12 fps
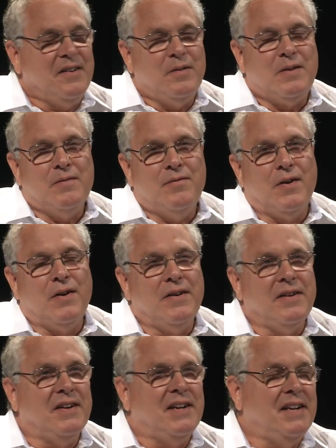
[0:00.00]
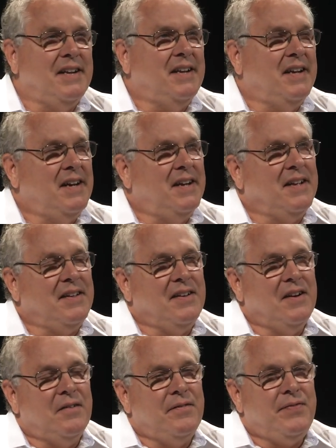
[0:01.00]
convert? And,
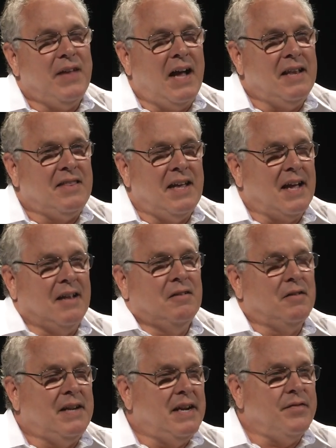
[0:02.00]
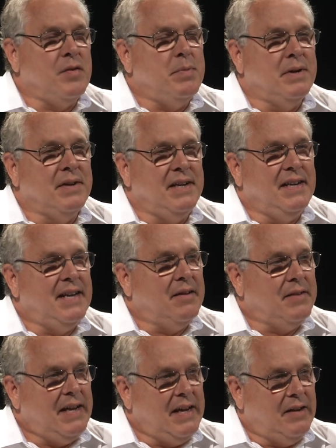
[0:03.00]
I think I looked at every building
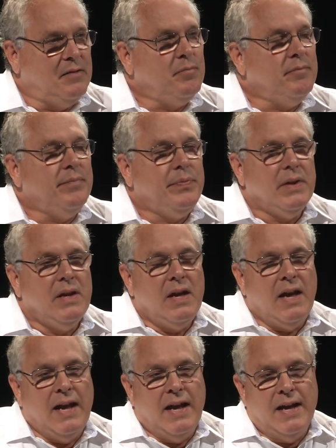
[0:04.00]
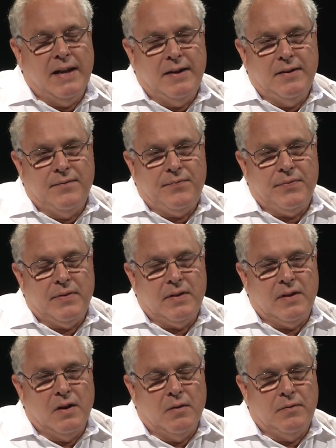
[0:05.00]
downtown. And,
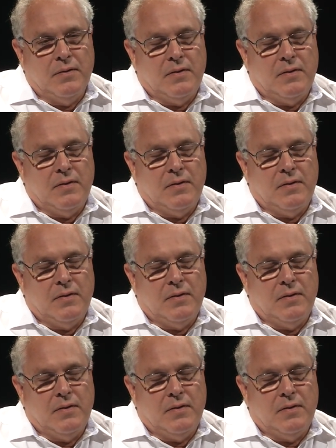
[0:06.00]
the